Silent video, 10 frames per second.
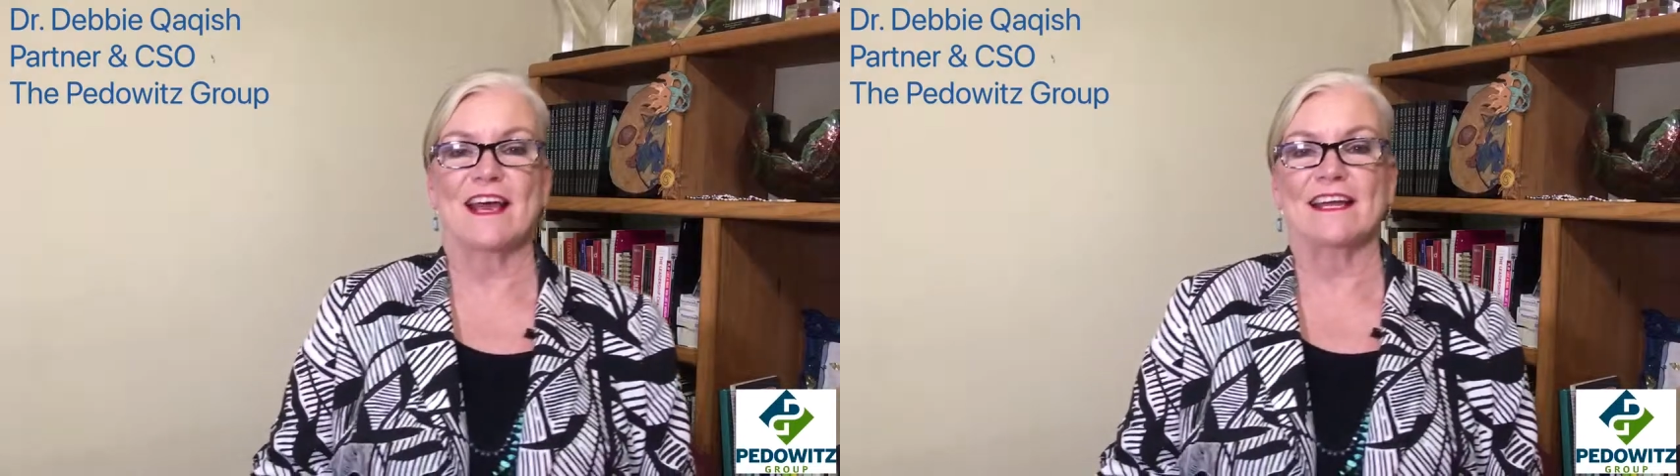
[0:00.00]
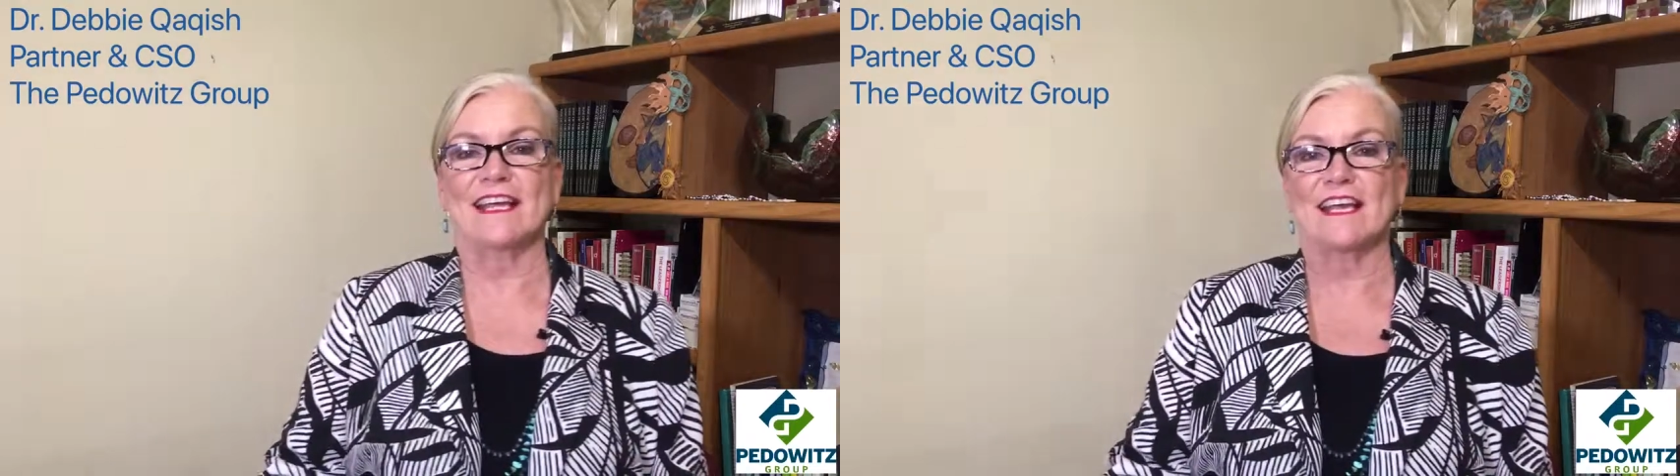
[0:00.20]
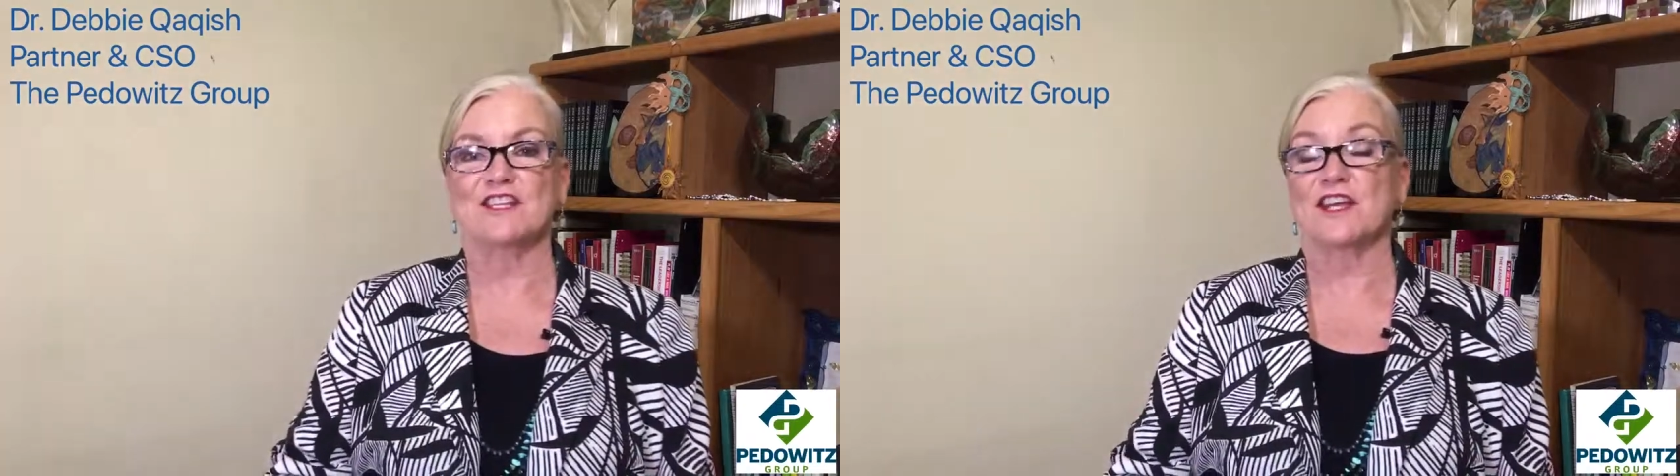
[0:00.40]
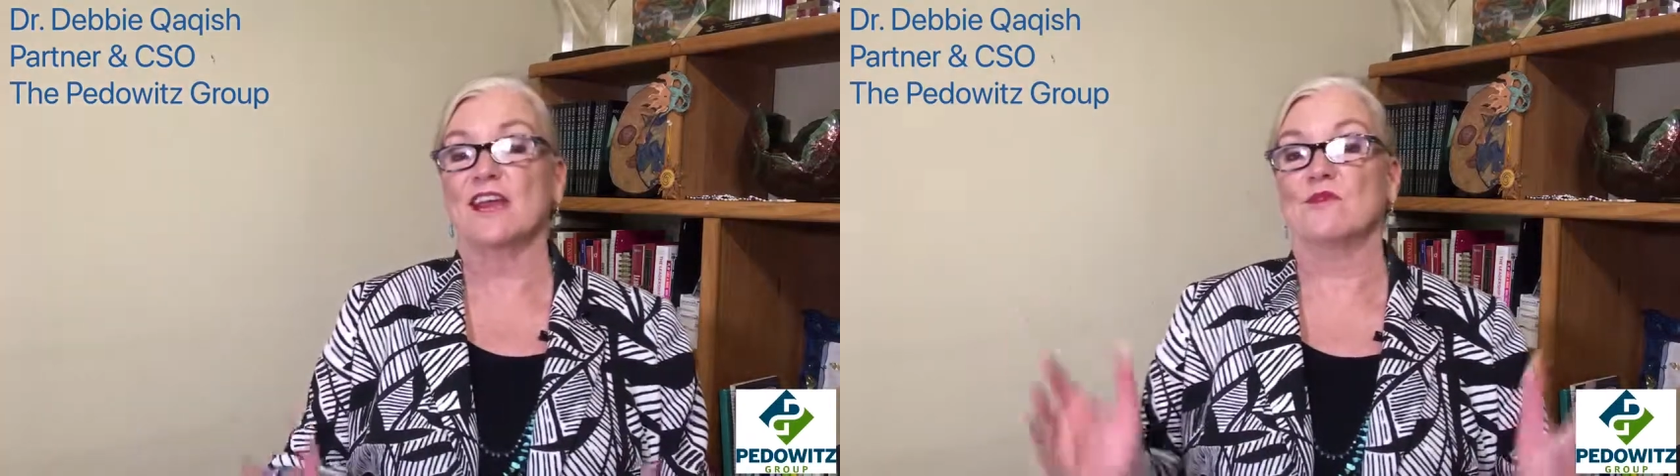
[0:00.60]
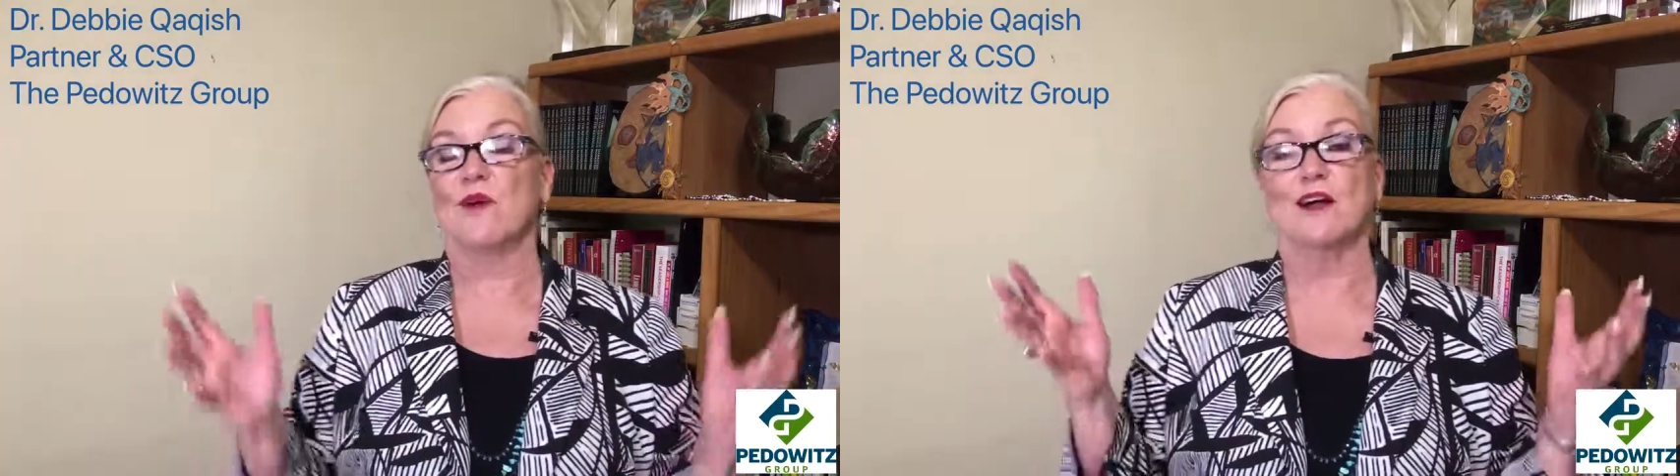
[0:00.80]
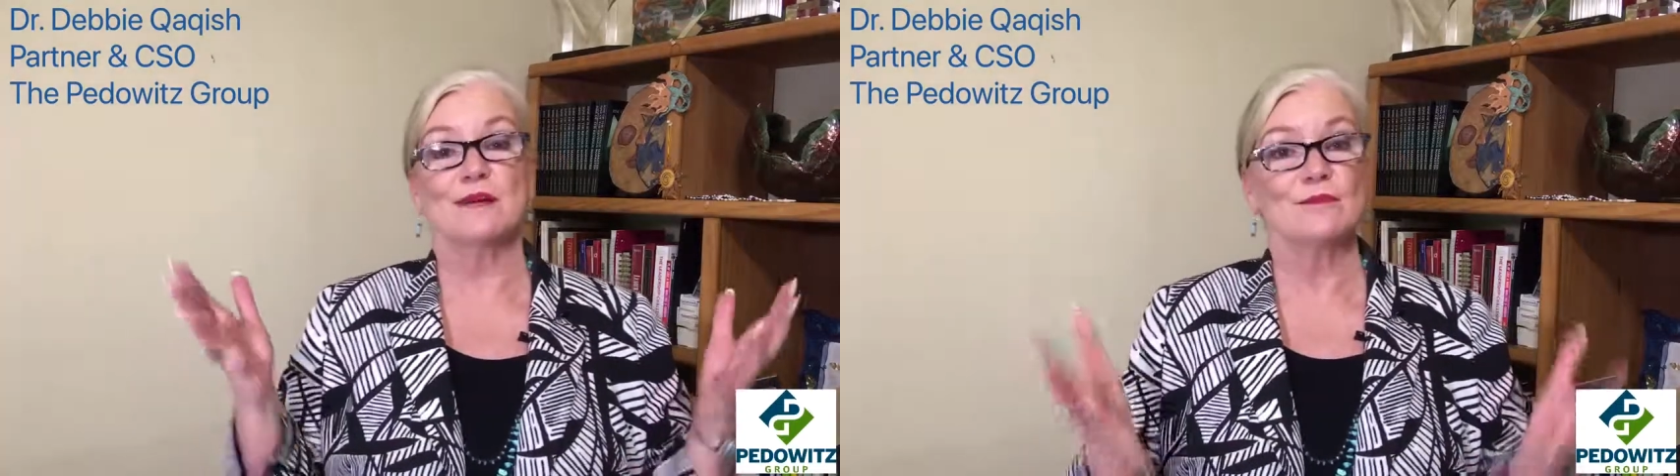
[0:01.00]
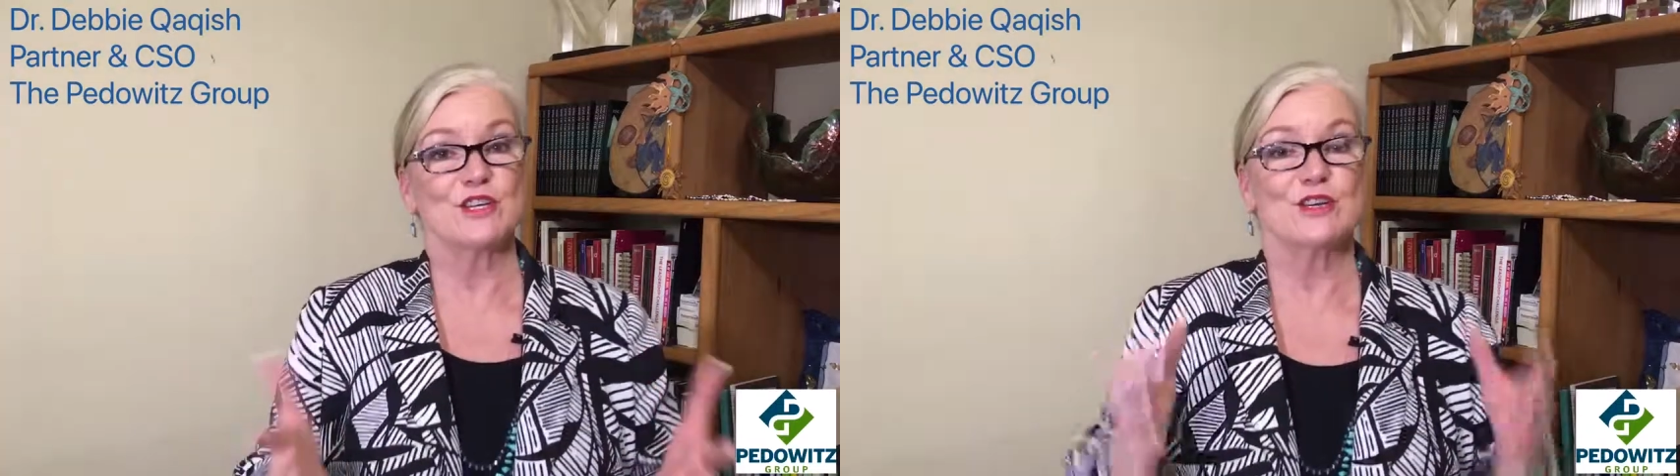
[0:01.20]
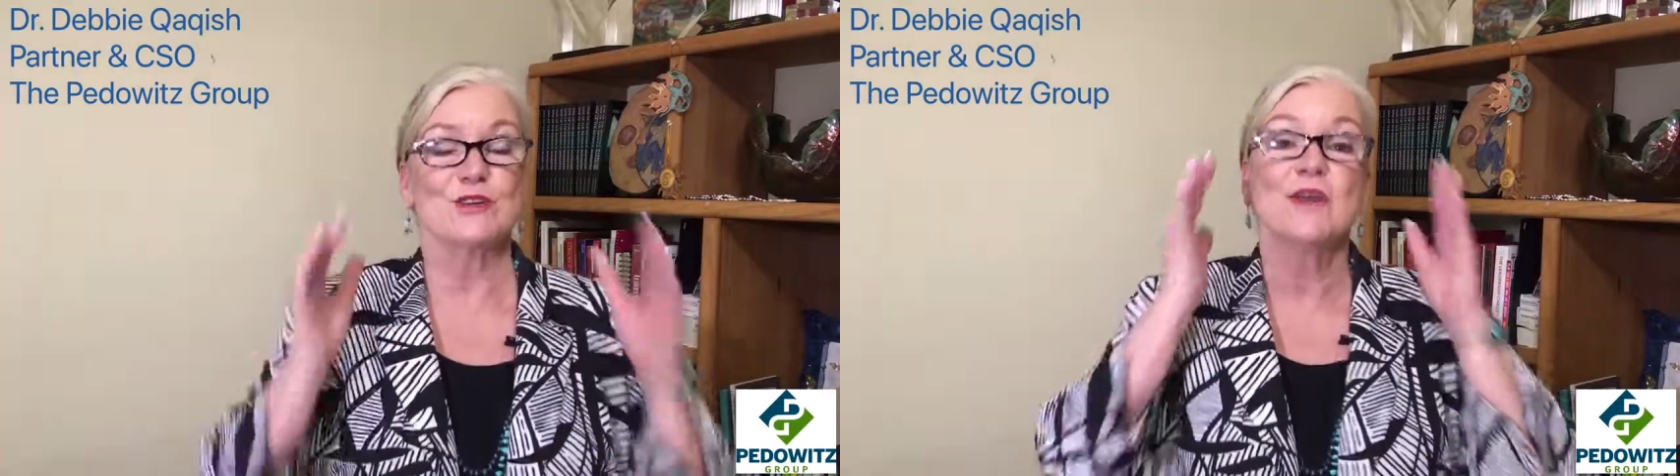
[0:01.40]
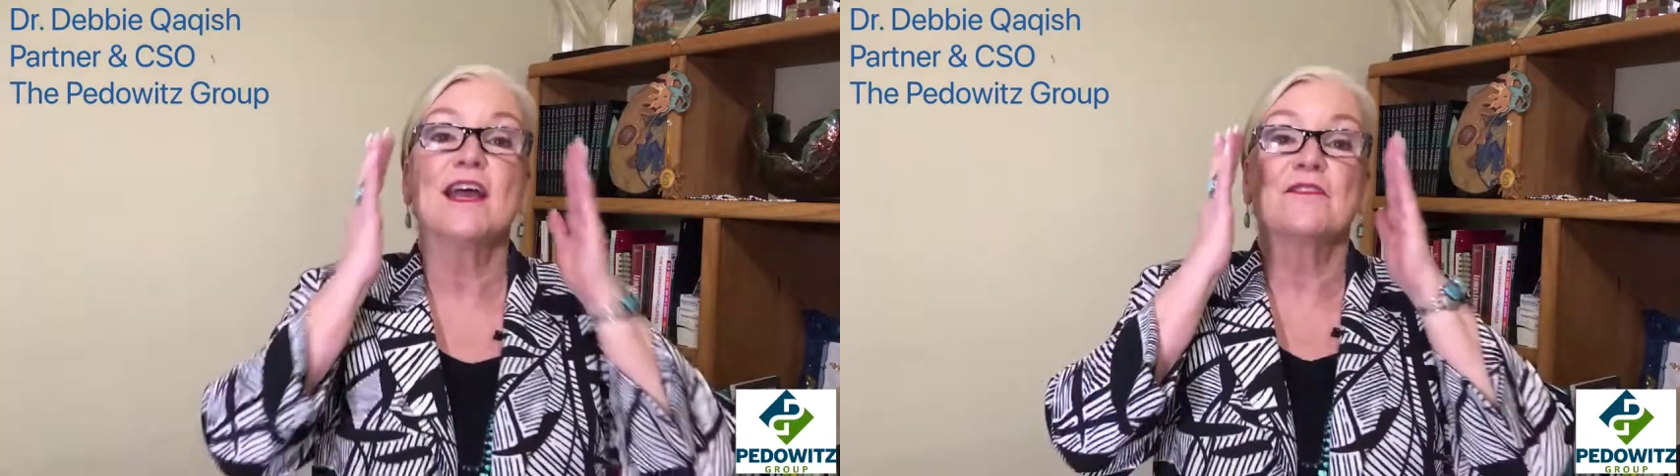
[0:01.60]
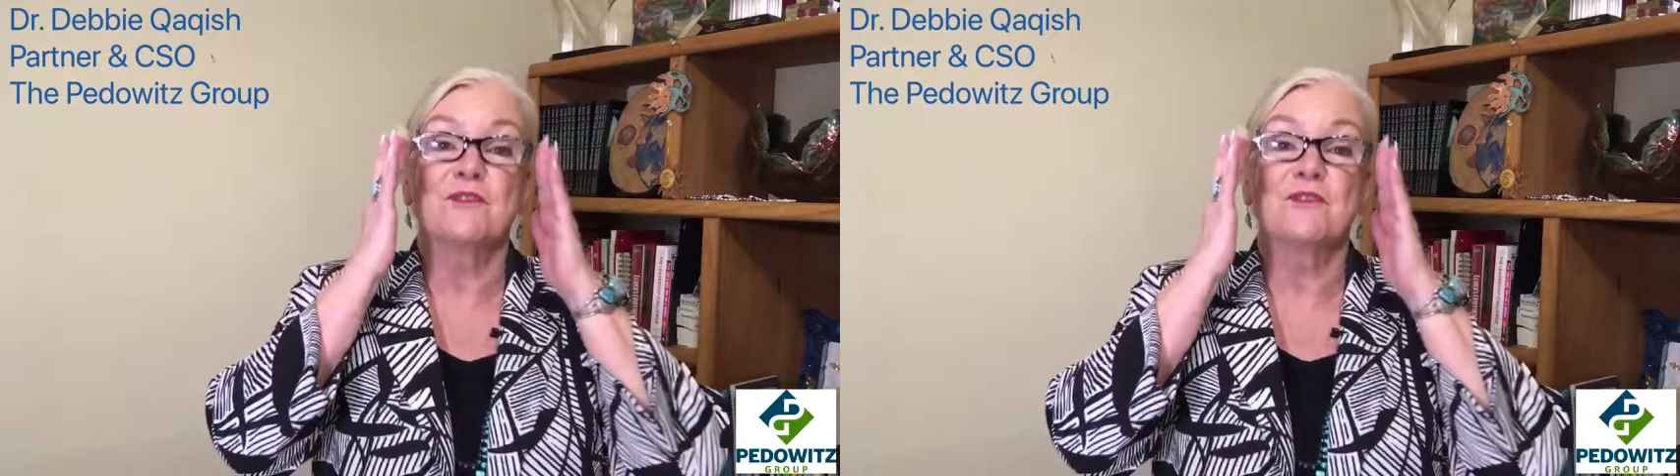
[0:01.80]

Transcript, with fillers: Qaqish and welcome to